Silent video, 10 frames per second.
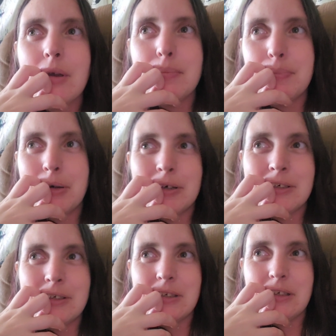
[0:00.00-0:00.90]
but
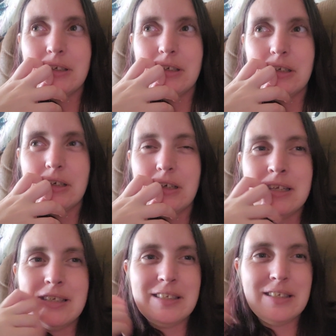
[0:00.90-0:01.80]

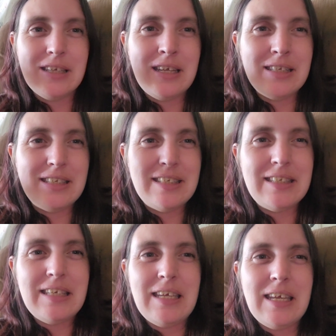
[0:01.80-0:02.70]
it's
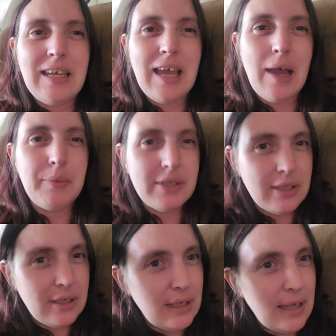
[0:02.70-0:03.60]
seeing how it's gonna
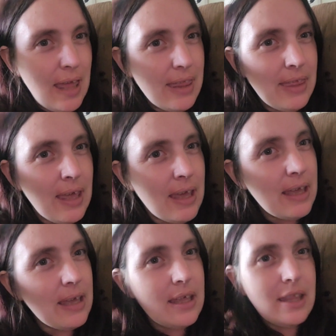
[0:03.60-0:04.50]
get there
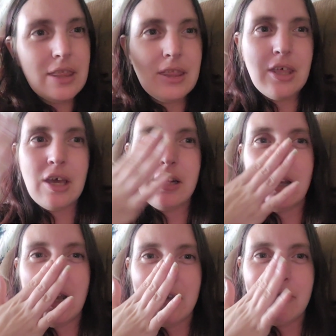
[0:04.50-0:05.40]
that I
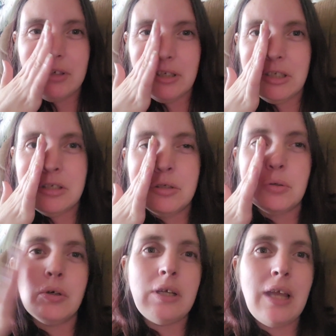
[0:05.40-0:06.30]
really enjoy,
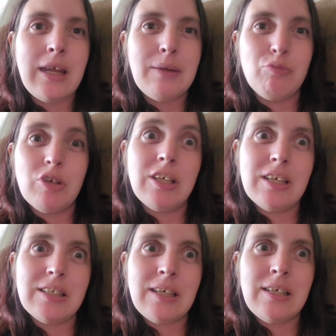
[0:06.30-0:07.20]
and I'm really
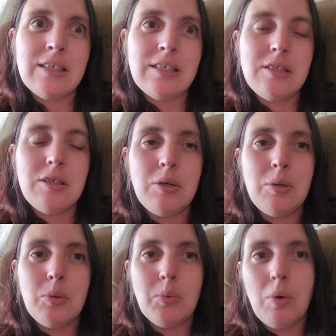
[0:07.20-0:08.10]
excited
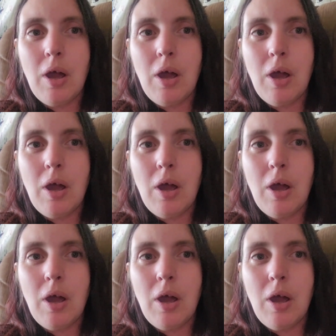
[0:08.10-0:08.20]
to